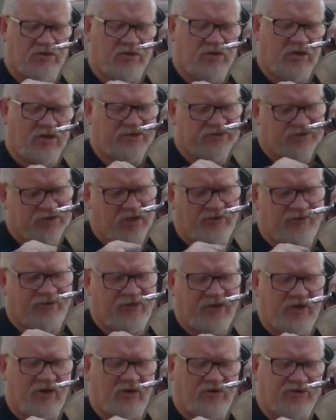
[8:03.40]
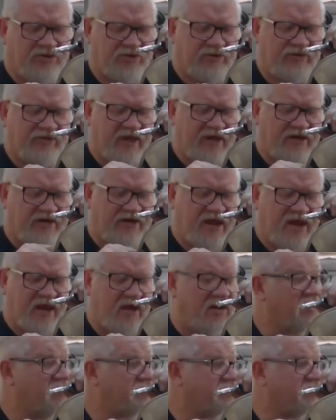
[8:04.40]
I don't think I'll do that
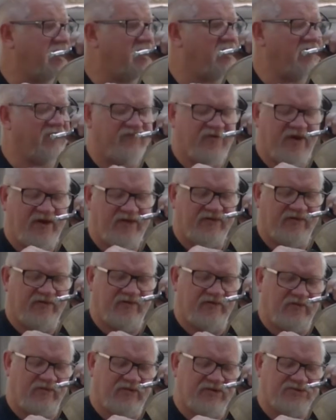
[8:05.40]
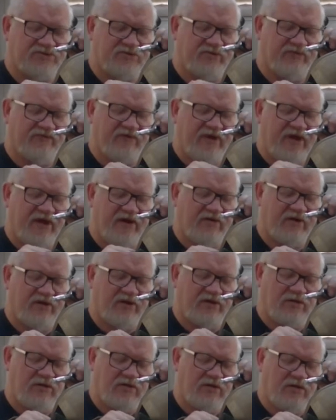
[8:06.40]
now because now I've found the original
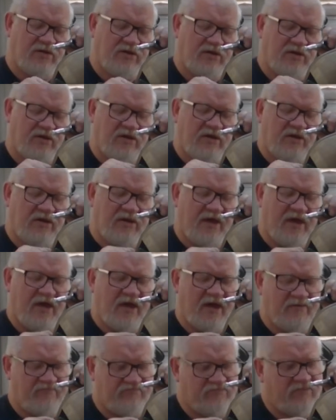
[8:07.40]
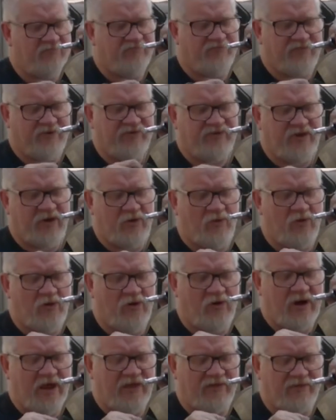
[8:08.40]
fairing. But there
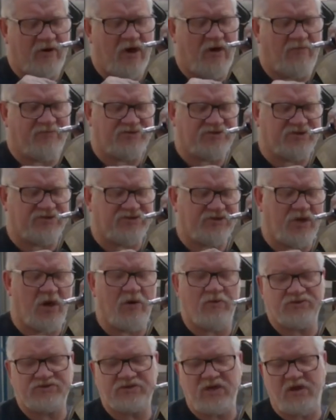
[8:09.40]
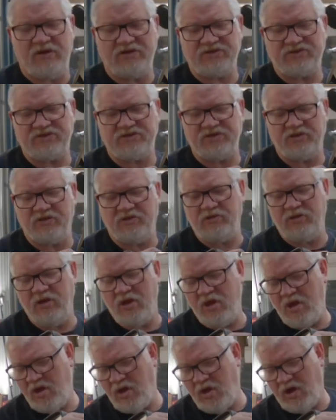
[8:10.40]
were other options I was going to do.
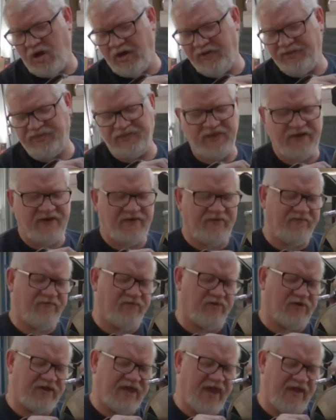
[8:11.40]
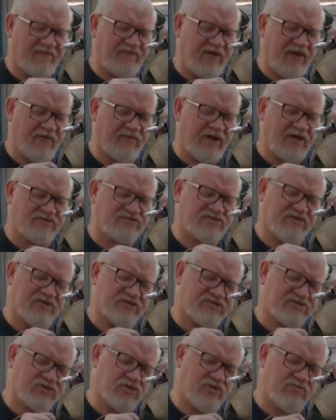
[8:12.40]
I think for a cafe racer
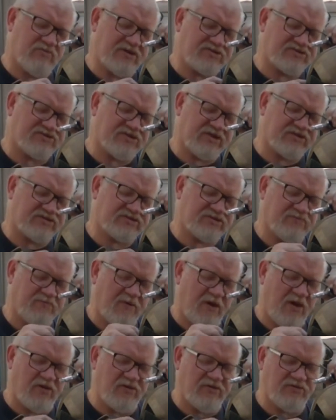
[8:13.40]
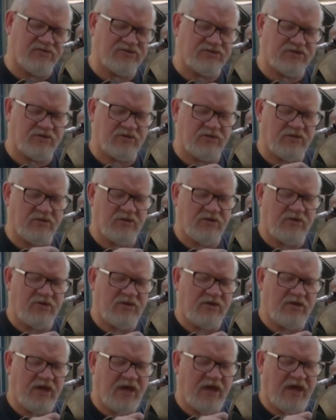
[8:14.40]
there's too much exposed
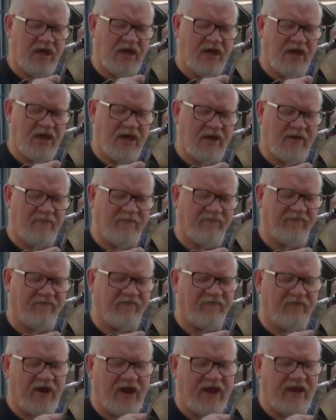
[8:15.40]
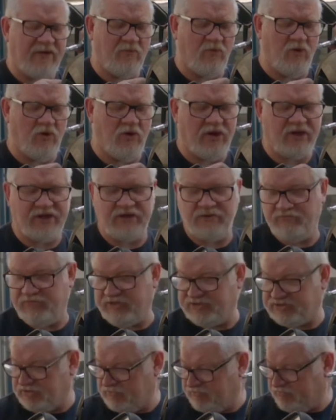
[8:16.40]
framework and
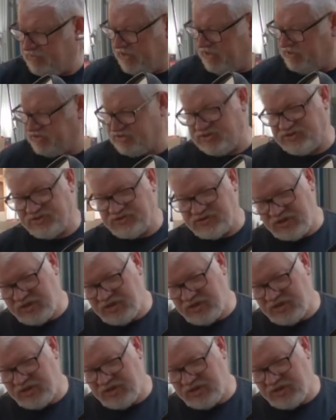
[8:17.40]
bits and pieces